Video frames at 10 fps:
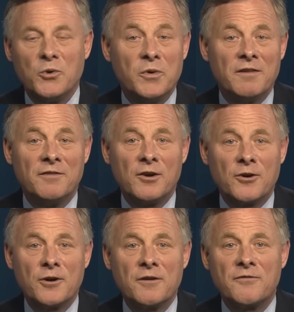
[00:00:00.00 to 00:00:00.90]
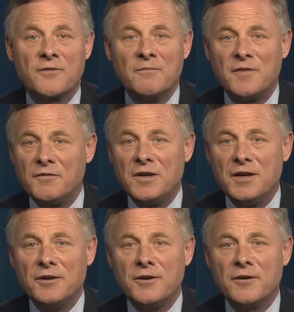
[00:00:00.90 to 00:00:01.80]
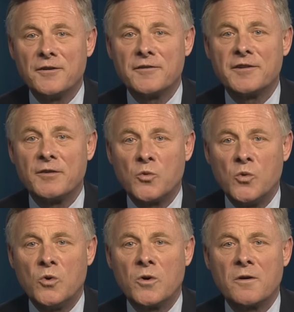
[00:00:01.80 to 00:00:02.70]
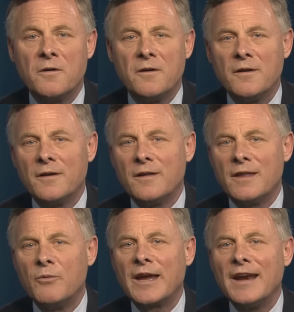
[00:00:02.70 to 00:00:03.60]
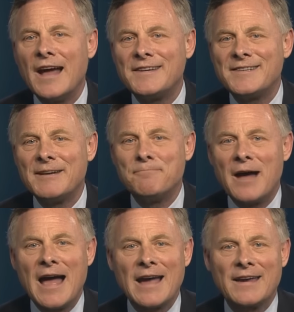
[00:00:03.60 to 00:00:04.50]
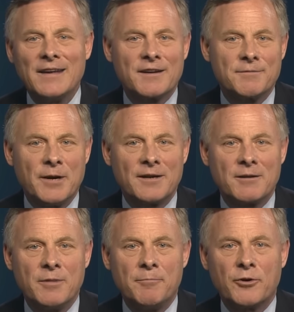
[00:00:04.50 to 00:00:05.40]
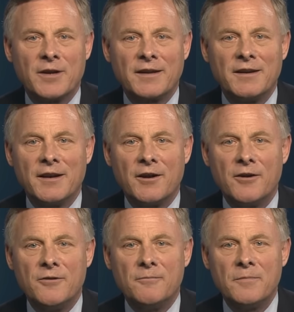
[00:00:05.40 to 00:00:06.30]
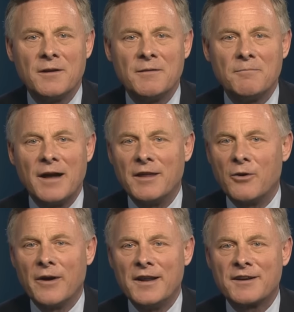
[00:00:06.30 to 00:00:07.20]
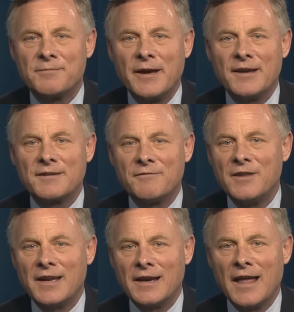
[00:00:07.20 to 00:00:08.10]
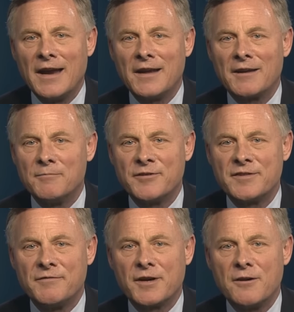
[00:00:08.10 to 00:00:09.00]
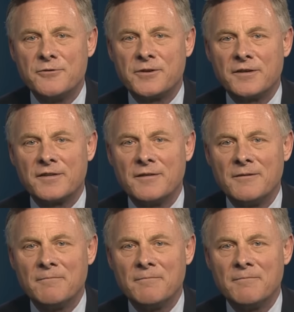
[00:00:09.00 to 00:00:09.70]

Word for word: We have learned from fifteen years at war that we cannot sit back and expect to be protected at home by the great expanse of the Atlantic and Pacific Oceans.